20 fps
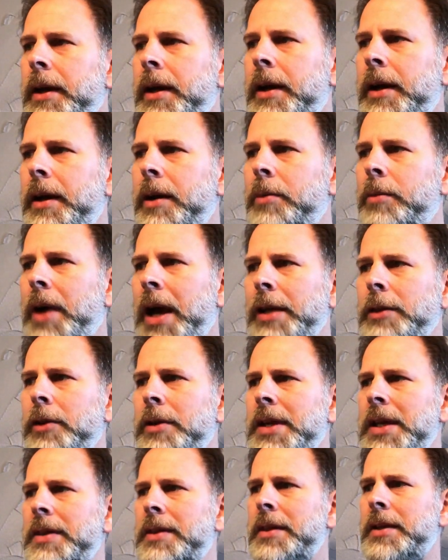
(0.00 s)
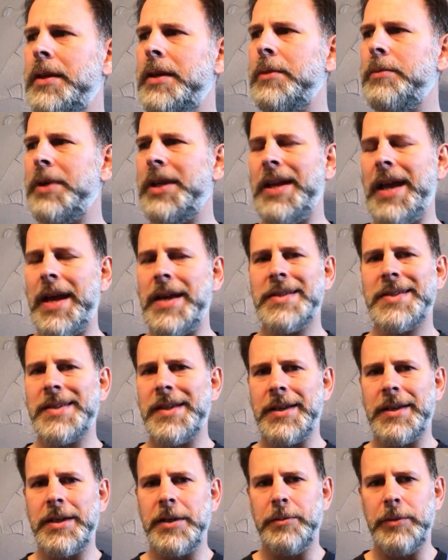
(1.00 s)
Um, I look at the
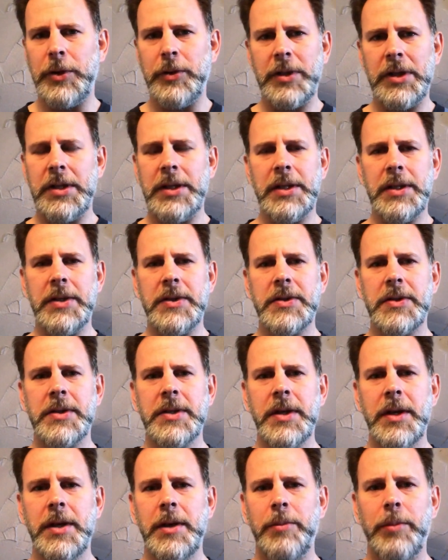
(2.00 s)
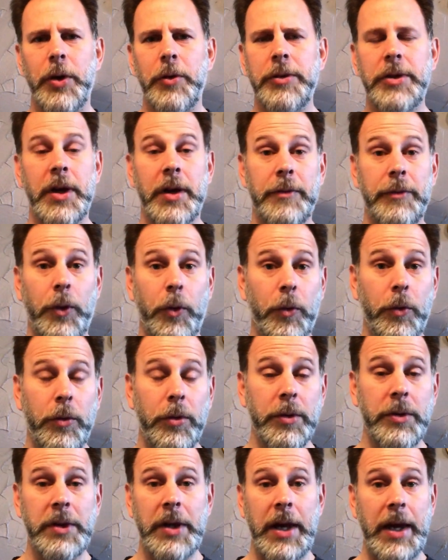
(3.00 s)
monastic communities, both of
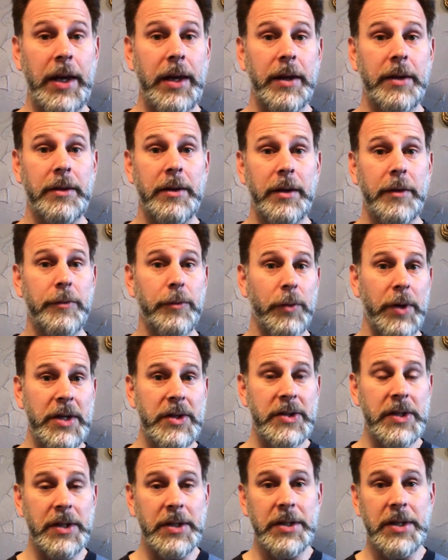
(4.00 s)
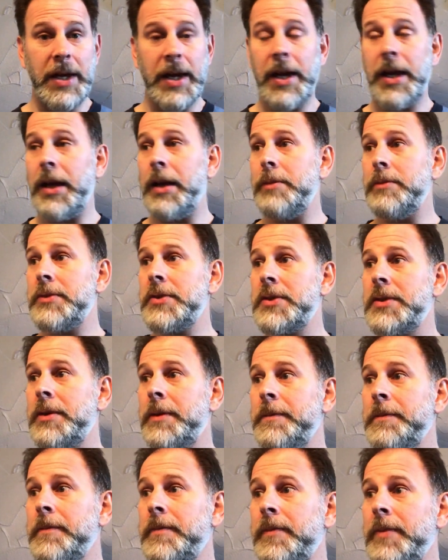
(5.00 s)
old and of recent times,
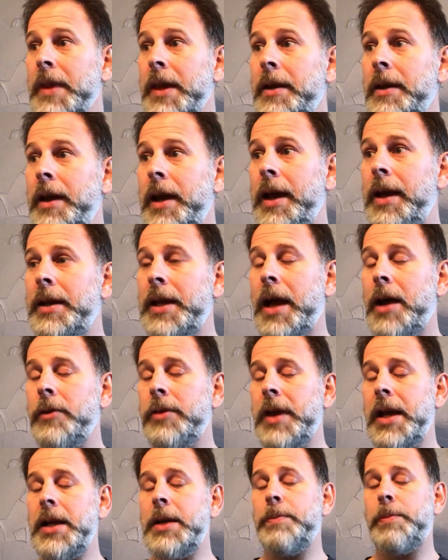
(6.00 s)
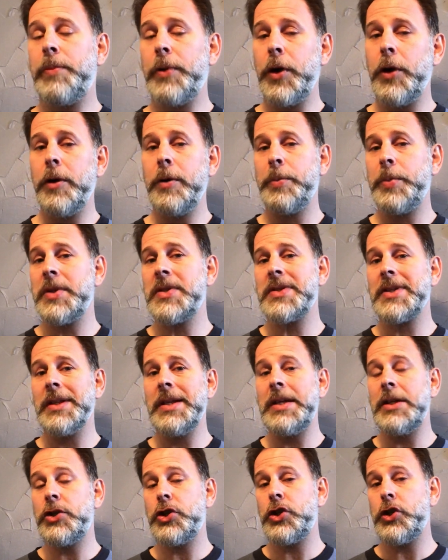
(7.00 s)
and how they
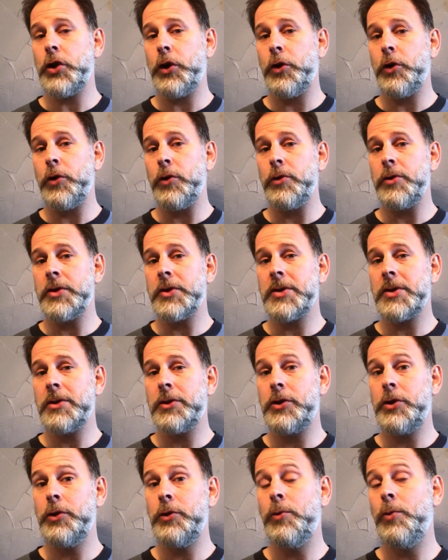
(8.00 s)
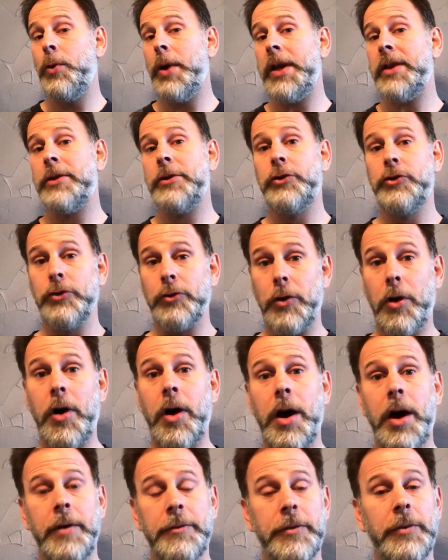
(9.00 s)
purposely chose to
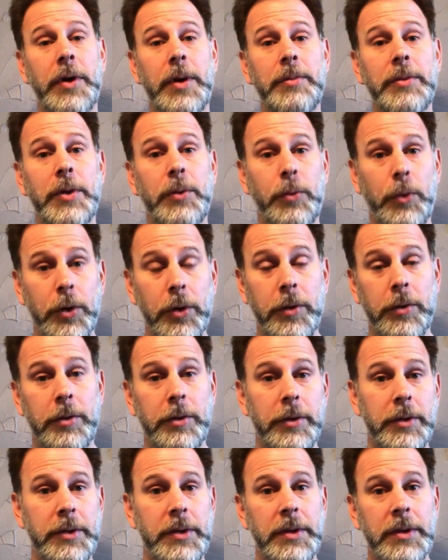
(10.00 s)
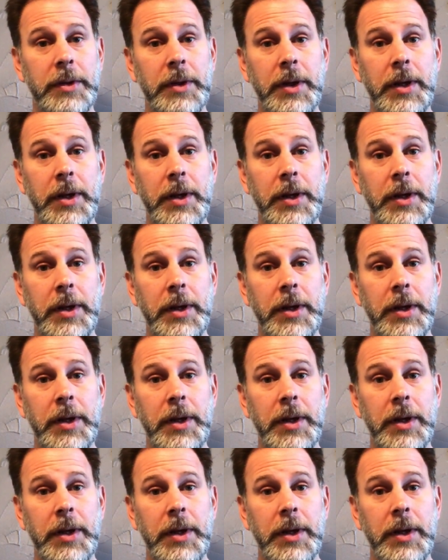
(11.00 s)
withdraw from the world.